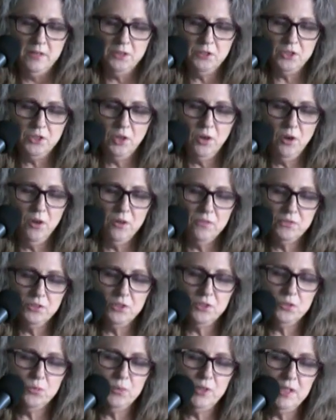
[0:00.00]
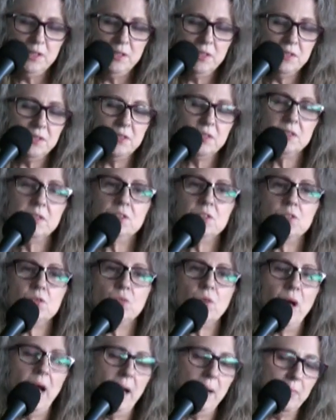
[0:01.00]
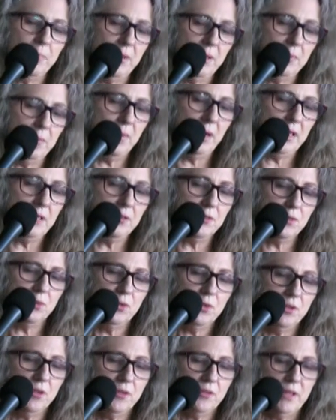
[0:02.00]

The Jehovah's Witnesses rap at my door.